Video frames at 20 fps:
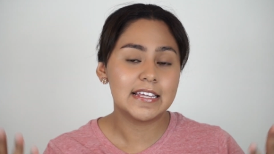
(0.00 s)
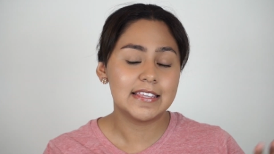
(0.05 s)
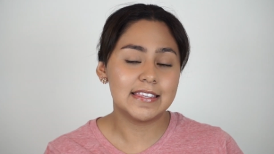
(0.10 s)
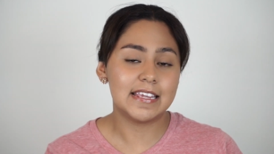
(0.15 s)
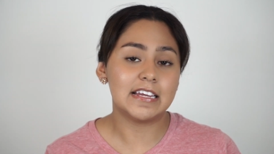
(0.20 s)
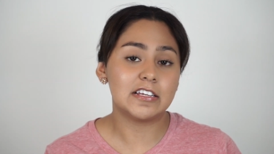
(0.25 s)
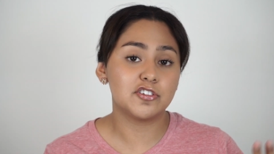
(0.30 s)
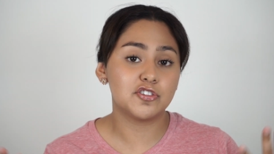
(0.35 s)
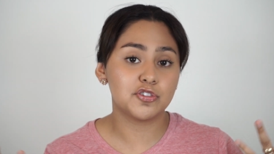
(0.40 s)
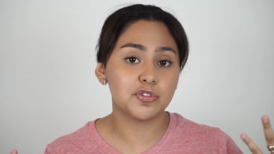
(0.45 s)

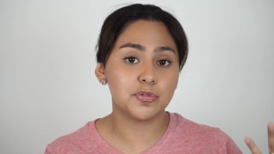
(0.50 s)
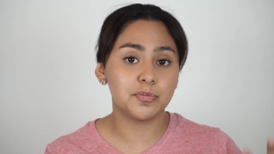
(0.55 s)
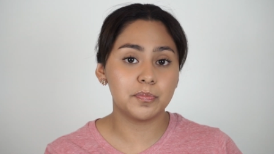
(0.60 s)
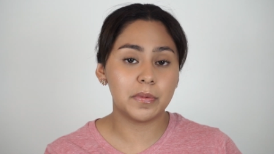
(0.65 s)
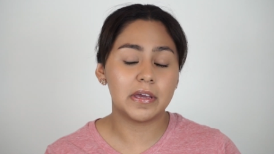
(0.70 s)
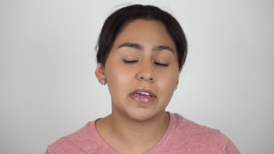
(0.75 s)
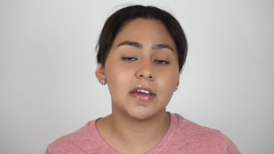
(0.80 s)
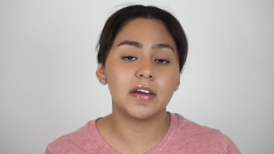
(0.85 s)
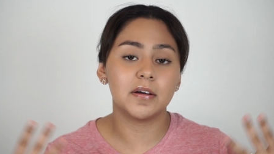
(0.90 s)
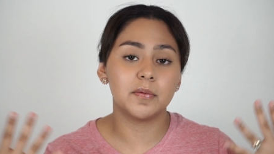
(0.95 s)
natural
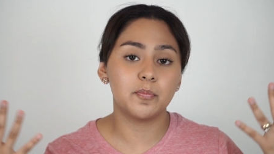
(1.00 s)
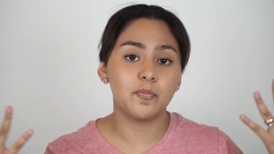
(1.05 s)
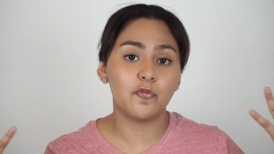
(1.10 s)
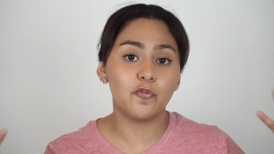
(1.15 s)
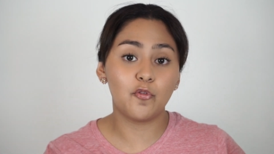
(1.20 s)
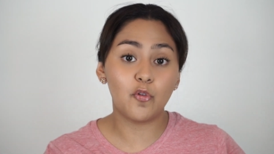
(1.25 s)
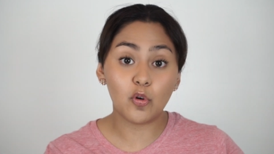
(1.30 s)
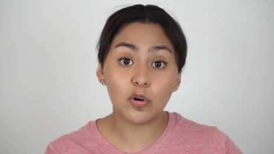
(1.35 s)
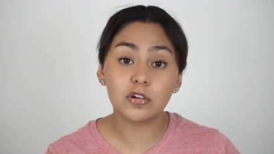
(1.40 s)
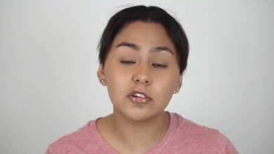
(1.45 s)
makeup
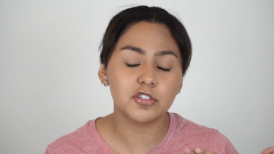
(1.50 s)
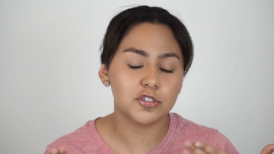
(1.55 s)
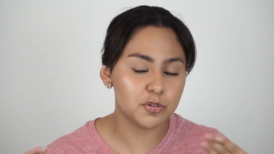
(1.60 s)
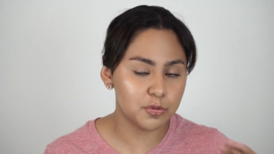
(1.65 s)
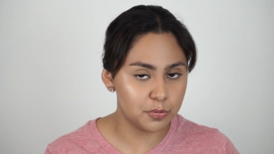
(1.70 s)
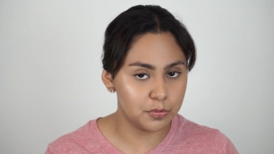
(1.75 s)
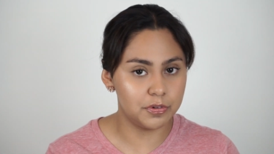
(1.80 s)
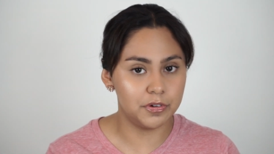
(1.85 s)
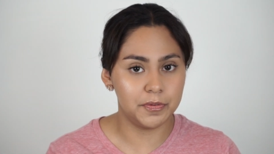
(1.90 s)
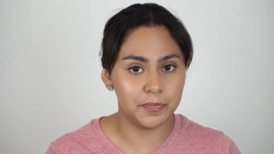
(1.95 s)
for
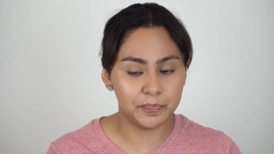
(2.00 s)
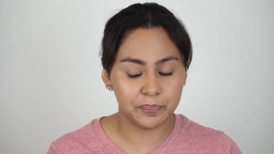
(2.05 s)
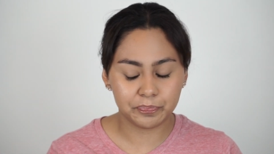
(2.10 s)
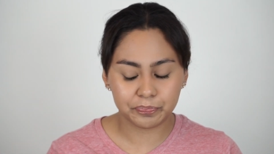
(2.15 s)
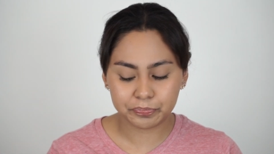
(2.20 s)
school